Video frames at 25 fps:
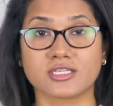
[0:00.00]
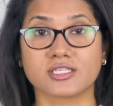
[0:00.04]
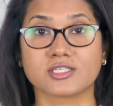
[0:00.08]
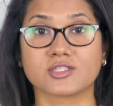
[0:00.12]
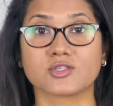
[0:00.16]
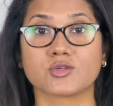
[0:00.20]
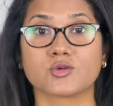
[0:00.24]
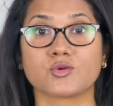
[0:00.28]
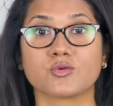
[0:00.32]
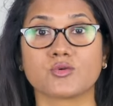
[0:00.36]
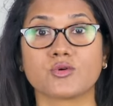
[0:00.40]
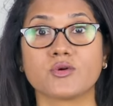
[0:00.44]

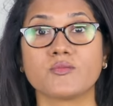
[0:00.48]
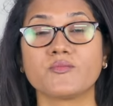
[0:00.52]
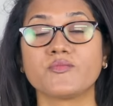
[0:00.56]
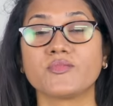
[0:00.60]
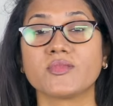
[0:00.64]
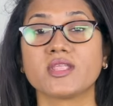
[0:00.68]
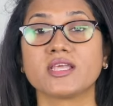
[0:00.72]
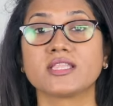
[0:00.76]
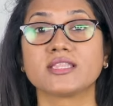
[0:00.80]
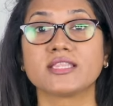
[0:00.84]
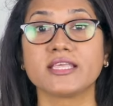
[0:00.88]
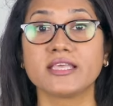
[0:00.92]
So
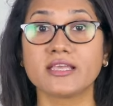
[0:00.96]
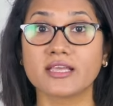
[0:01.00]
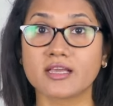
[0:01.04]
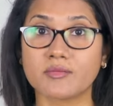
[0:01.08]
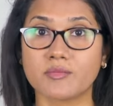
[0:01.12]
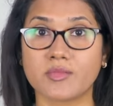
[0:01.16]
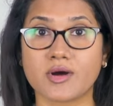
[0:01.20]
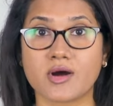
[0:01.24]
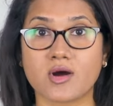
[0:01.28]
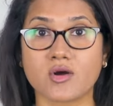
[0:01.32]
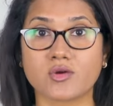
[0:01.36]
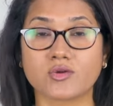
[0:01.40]
think
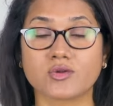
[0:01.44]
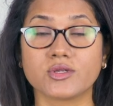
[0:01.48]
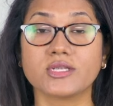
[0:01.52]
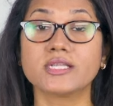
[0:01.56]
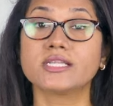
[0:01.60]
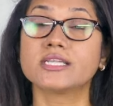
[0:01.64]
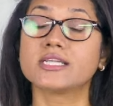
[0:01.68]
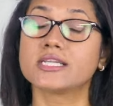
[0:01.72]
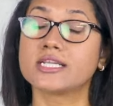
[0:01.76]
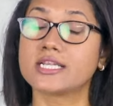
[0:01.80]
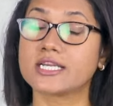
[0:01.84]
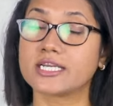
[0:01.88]
about
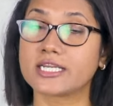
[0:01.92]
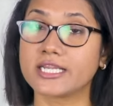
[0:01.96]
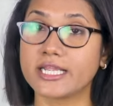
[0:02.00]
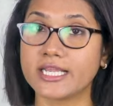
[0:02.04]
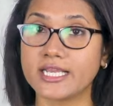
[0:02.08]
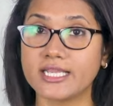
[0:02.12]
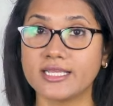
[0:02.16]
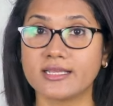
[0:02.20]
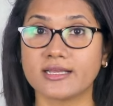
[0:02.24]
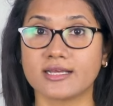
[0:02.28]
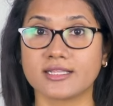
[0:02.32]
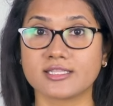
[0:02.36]
it,
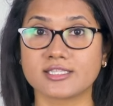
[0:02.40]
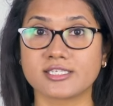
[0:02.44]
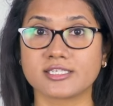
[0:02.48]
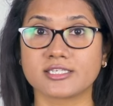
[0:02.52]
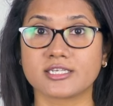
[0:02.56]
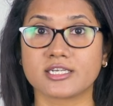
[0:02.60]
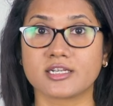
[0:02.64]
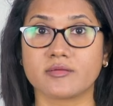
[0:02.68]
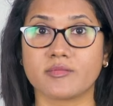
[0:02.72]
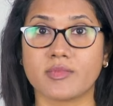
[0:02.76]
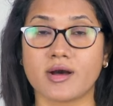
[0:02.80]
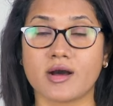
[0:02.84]
really
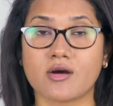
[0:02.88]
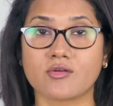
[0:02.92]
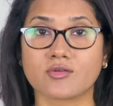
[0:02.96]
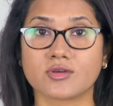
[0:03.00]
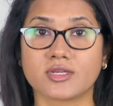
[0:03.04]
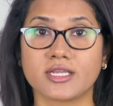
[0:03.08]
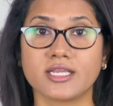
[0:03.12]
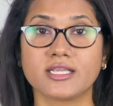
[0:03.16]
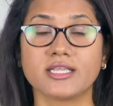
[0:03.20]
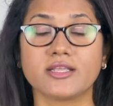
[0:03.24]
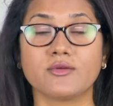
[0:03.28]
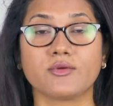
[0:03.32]
consider
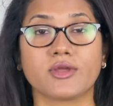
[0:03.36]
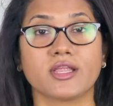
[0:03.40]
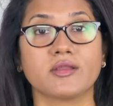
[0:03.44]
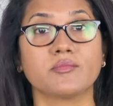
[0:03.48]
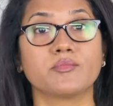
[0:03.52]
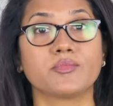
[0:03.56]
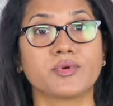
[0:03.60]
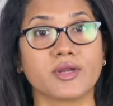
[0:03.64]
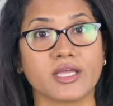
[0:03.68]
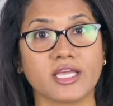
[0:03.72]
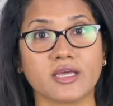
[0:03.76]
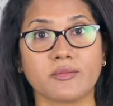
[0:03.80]
about it, you
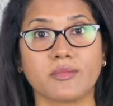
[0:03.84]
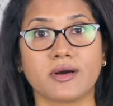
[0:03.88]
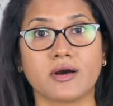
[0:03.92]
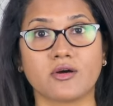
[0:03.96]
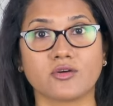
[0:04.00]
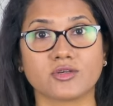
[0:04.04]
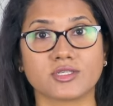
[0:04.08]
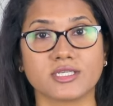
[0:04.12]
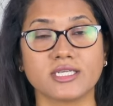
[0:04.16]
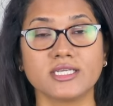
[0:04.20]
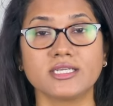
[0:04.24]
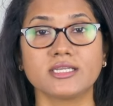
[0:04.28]
can pray
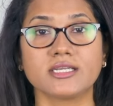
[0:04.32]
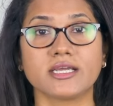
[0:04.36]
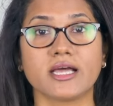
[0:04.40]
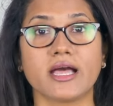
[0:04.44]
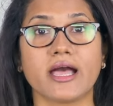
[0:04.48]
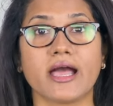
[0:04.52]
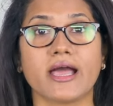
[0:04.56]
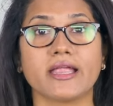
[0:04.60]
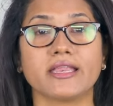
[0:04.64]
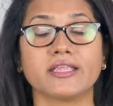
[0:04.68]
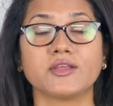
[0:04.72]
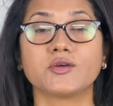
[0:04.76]
about it,
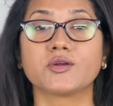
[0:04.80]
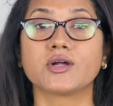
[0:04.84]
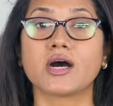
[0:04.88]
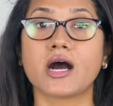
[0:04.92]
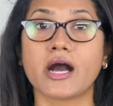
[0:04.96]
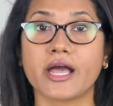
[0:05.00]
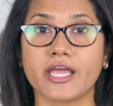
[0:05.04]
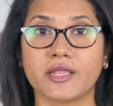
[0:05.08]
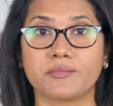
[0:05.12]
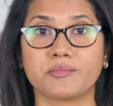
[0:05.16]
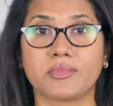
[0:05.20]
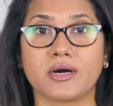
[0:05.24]
and your
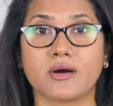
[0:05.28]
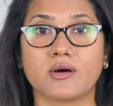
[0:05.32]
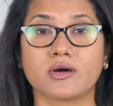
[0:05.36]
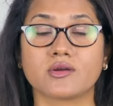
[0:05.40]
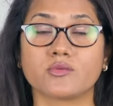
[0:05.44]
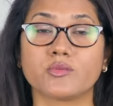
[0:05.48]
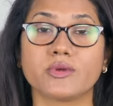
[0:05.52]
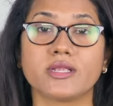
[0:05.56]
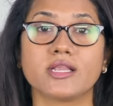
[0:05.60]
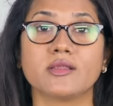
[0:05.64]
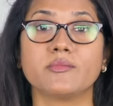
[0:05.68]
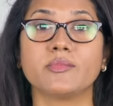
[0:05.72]
higher
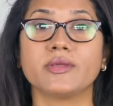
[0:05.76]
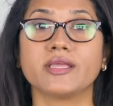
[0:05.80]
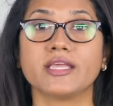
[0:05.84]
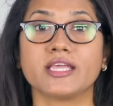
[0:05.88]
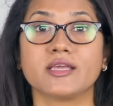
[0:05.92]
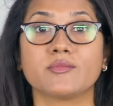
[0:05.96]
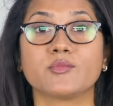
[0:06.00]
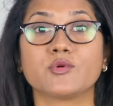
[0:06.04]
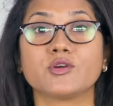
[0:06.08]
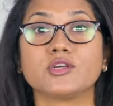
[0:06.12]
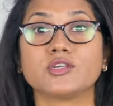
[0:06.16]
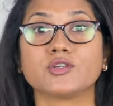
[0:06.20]
power will
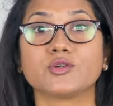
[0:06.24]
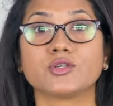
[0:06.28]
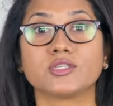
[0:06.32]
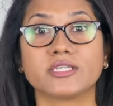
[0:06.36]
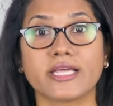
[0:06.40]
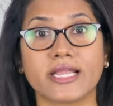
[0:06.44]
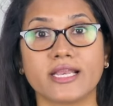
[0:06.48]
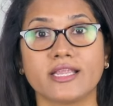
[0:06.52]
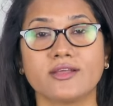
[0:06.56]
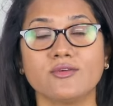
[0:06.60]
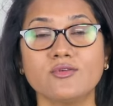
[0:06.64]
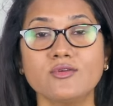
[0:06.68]
be able to
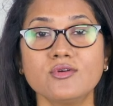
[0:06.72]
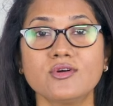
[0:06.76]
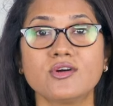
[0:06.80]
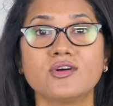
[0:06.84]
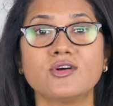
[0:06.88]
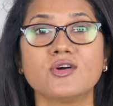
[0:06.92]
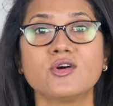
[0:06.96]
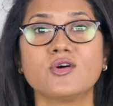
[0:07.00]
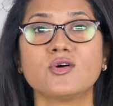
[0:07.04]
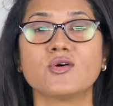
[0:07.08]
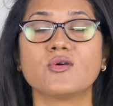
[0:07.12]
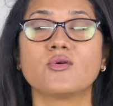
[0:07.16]
tell you
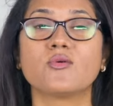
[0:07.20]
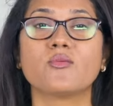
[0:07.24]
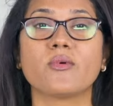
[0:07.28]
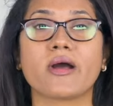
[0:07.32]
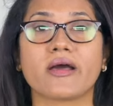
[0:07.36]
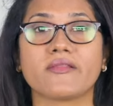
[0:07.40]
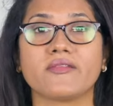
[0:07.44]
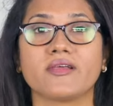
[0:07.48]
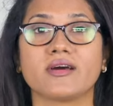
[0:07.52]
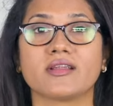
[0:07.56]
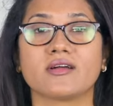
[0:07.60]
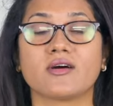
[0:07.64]

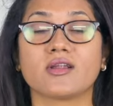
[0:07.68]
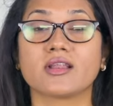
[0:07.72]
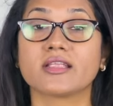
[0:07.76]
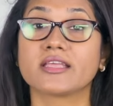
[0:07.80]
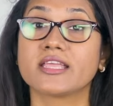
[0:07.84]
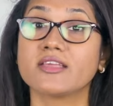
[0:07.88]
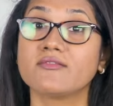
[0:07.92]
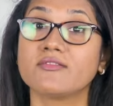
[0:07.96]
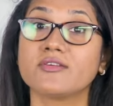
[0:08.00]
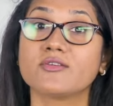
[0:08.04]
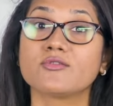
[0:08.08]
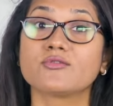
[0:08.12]
whether, I'll
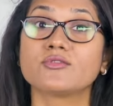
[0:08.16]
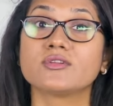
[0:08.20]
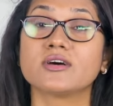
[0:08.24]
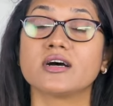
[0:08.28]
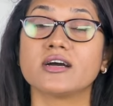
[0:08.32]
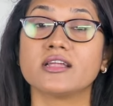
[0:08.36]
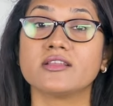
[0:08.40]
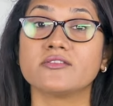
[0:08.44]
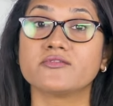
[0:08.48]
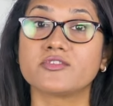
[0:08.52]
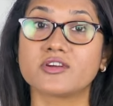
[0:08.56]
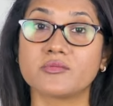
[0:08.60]
give you
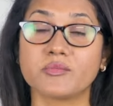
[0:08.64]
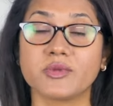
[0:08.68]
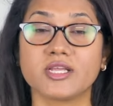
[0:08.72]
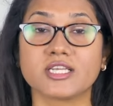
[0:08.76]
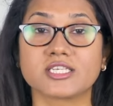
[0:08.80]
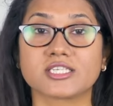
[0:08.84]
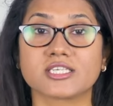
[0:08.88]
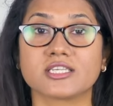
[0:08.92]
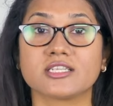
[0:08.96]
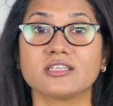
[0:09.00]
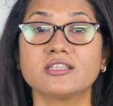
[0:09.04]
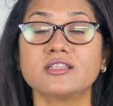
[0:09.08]

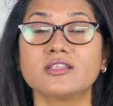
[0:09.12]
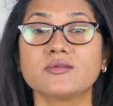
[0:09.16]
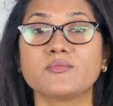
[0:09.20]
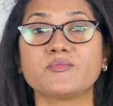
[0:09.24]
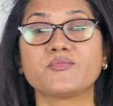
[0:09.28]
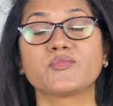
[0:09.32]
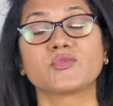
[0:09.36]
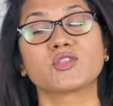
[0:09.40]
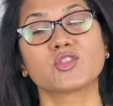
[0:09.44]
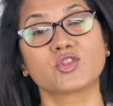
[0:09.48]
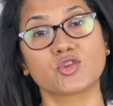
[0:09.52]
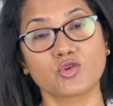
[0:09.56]

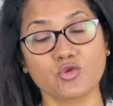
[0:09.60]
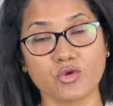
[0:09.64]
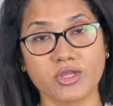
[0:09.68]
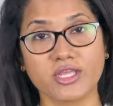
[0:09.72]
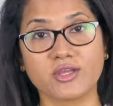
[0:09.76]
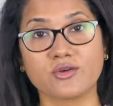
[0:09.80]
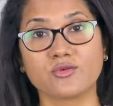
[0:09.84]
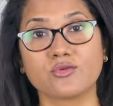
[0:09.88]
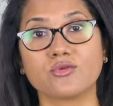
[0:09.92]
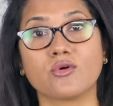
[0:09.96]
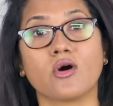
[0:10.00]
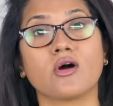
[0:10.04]
information through
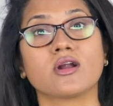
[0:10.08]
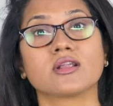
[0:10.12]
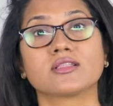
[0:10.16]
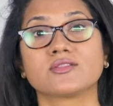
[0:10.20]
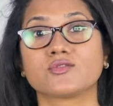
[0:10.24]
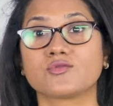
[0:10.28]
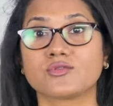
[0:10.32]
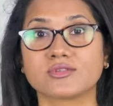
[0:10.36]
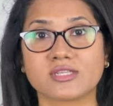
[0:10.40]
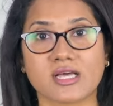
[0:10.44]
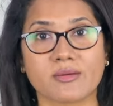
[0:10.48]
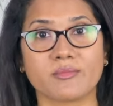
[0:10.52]
you or
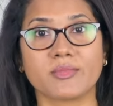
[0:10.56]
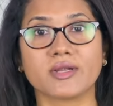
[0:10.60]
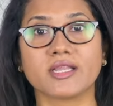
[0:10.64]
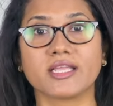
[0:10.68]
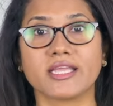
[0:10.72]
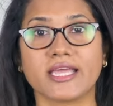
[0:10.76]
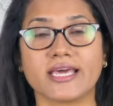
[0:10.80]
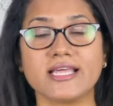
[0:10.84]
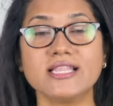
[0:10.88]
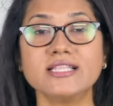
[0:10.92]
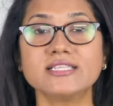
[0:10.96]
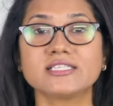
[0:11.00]
through
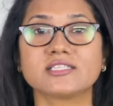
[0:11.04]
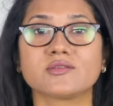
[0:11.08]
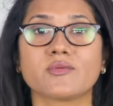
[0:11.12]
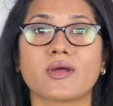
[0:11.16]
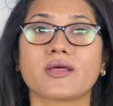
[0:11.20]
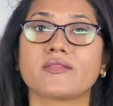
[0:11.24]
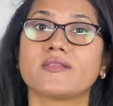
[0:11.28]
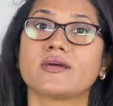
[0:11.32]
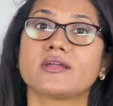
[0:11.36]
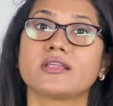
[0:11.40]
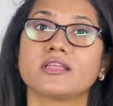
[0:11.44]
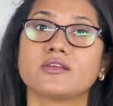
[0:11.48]
somebody else,
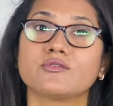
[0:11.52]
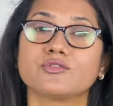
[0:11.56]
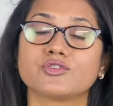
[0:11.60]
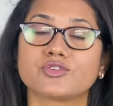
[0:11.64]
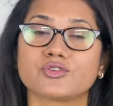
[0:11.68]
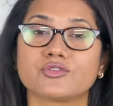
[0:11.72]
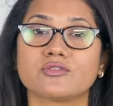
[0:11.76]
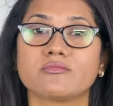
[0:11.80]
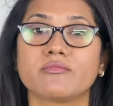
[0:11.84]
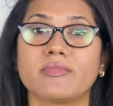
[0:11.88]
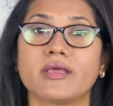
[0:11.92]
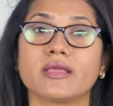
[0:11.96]
whether you
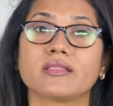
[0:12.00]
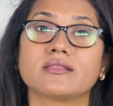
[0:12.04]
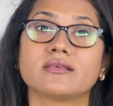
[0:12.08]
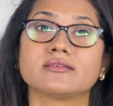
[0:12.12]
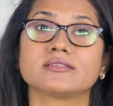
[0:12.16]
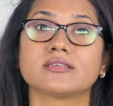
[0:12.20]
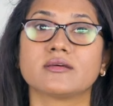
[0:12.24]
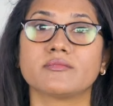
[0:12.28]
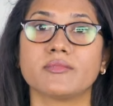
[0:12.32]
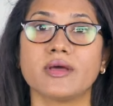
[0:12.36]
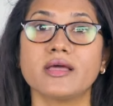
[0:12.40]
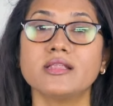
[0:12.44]
should make
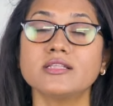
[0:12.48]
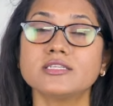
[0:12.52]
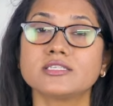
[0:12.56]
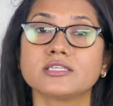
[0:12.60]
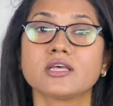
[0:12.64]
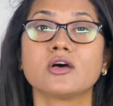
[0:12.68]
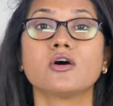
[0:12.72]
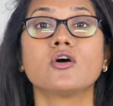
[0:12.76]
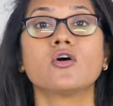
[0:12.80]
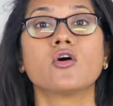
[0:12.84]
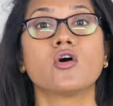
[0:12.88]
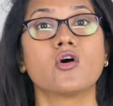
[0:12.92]
this
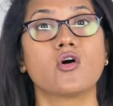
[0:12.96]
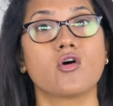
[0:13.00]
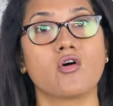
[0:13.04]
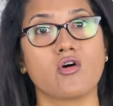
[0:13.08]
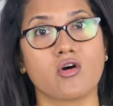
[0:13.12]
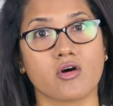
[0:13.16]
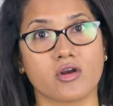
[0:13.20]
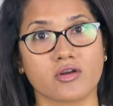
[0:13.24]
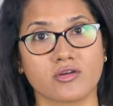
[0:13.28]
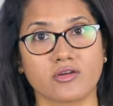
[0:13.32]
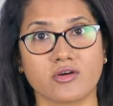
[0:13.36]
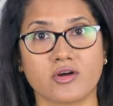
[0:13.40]
amends
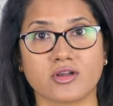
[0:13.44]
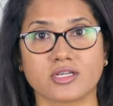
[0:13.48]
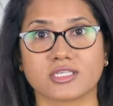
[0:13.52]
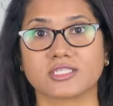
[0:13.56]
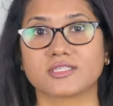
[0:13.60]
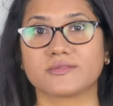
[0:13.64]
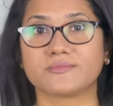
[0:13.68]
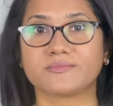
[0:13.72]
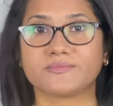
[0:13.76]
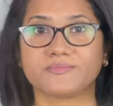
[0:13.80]
or not.